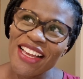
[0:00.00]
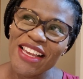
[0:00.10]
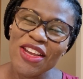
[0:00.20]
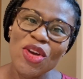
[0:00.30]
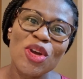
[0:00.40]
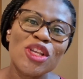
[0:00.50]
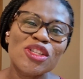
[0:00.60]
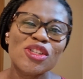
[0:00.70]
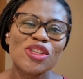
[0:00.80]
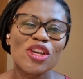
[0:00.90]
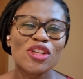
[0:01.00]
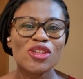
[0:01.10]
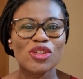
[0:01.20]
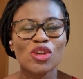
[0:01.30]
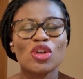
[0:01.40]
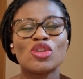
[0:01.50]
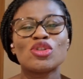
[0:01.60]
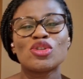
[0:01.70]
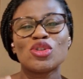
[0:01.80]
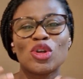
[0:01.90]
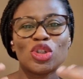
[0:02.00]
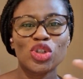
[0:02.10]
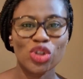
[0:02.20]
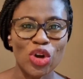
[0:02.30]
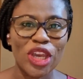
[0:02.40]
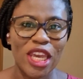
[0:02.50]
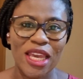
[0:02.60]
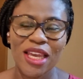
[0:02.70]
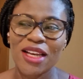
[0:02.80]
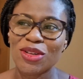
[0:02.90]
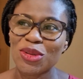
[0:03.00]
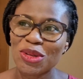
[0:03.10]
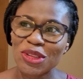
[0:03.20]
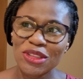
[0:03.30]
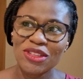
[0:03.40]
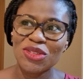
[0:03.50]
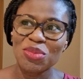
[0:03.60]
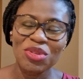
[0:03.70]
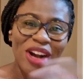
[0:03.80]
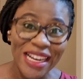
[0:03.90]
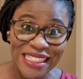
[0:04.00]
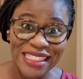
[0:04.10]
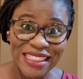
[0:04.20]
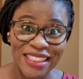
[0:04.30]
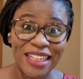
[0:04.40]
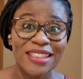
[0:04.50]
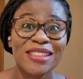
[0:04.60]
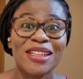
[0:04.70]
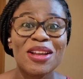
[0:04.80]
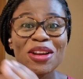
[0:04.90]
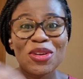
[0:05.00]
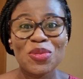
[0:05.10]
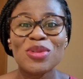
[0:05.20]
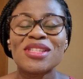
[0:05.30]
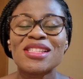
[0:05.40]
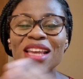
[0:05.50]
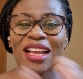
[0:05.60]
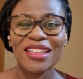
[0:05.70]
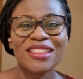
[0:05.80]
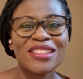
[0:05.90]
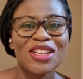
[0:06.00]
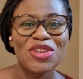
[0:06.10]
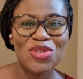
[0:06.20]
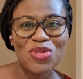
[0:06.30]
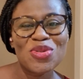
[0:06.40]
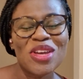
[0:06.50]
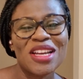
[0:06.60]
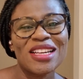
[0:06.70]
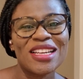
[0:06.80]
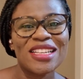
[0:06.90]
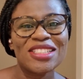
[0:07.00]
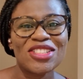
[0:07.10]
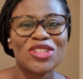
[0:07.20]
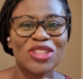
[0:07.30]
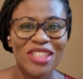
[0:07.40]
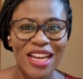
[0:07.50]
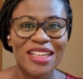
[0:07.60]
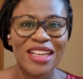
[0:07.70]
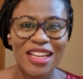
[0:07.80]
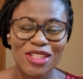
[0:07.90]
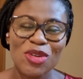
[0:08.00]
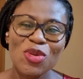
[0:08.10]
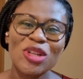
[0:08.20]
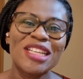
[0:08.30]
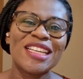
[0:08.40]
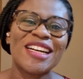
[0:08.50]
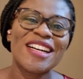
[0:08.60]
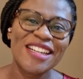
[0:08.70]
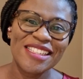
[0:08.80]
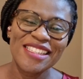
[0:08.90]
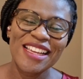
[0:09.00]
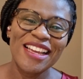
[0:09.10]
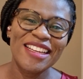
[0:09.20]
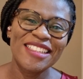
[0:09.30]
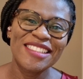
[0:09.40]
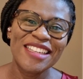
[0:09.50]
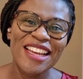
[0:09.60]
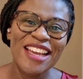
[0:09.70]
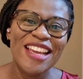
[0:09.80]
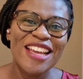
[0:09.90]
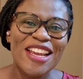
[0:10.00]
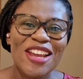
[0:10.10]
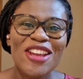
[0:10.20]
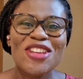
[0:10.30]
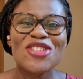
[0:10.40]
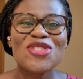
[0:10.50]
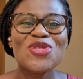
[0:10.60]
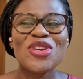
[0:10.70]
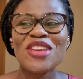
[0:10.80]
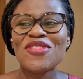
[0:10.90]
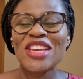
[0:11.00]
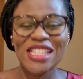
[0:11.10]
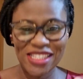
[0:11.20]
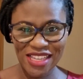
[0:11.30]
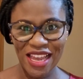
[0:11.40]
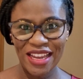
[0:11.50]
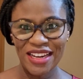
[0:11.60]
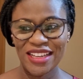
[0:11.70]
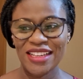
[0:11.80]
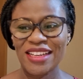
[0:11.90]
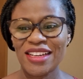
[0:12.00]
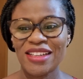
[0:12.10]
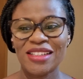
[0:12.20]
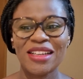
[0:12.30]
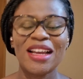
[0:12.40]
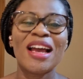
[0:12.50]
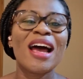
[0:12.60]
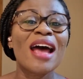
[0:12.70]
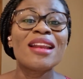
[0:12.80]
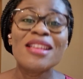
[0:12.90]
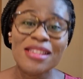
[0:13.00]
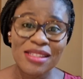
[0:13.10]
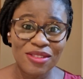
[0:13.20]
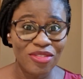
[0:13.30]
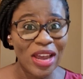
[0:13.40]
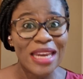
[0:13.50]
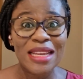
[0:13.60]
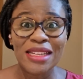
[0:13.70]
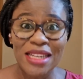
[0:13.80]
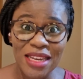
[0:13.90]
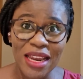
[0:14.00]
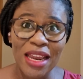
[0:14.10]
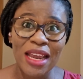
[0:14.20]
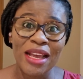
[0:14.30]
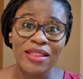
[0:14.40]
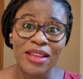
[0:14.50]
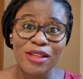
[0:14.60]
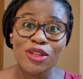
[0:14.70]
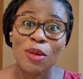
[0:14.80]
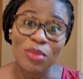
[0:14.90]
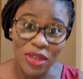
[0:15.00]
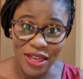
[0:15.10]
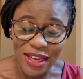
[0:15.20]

It's shocking or surprising that they would tell you that your child has a hole in their heart, and you heave a sigh like, at least finally there's something.